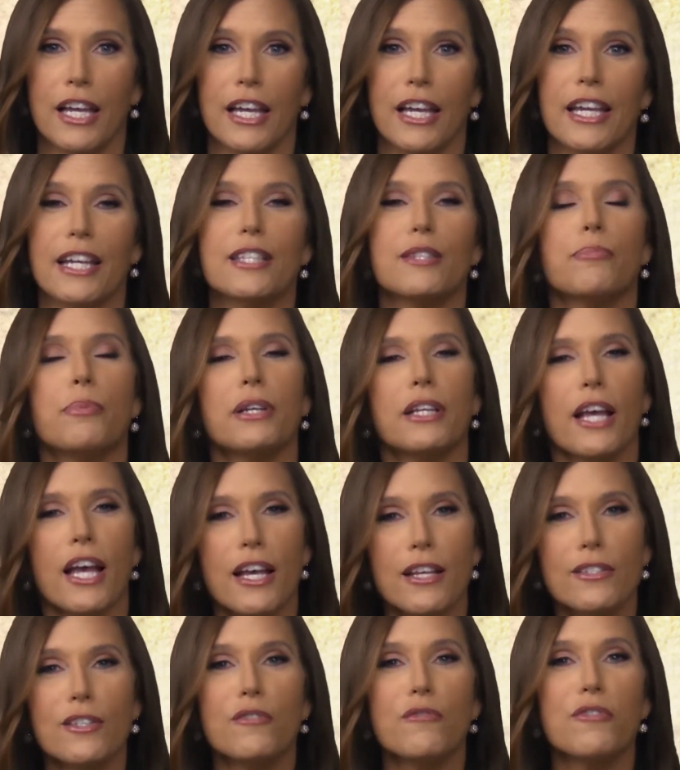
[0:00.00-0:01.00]
It's
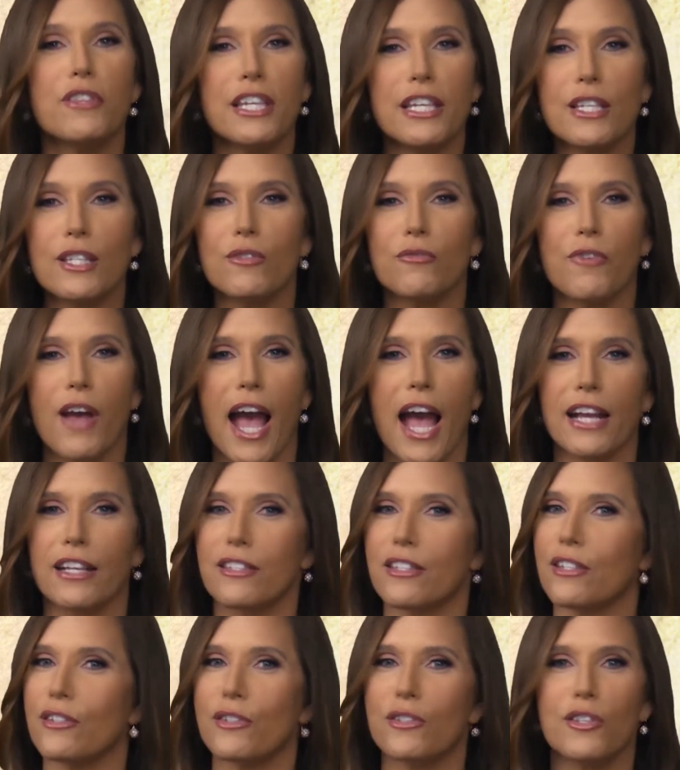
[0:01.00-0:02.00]
because of these
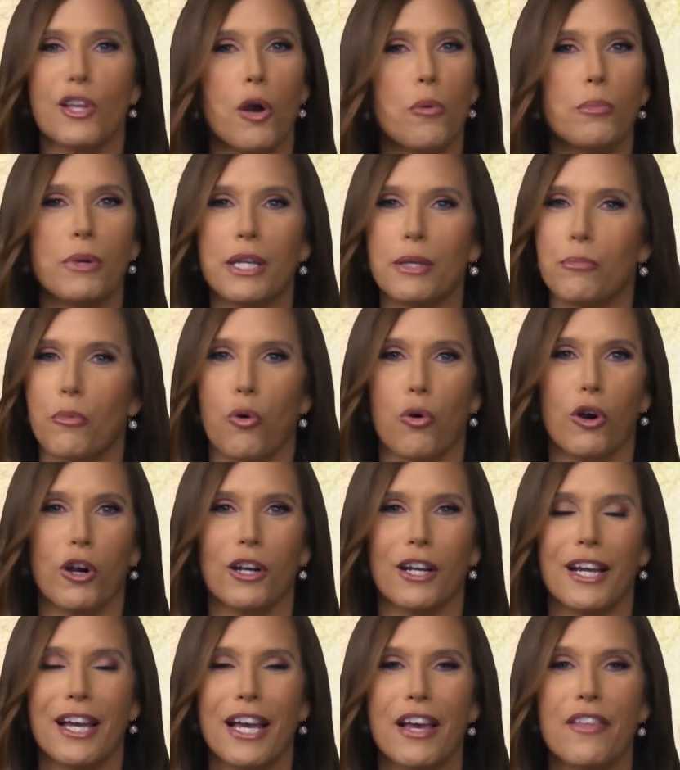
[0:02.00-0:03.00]
facts and so many
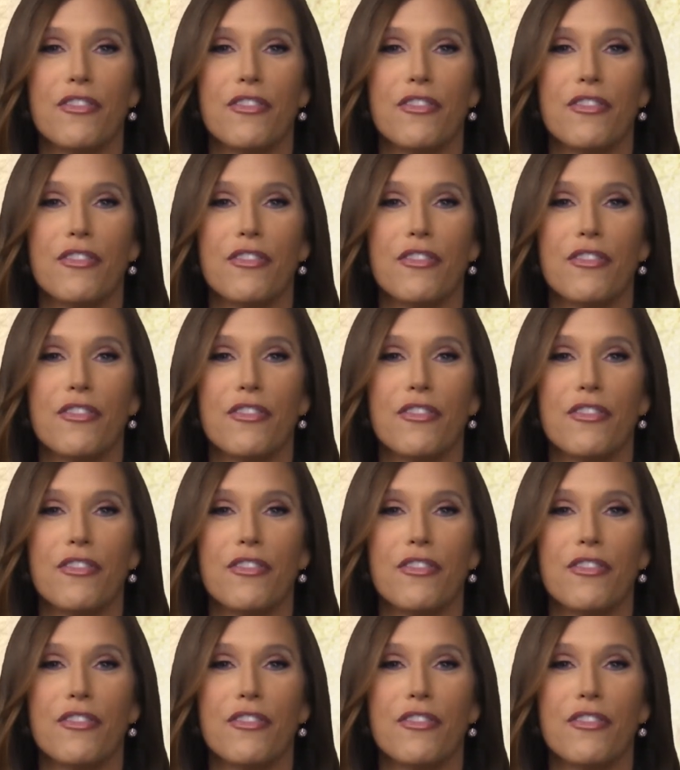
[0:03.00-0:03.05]
more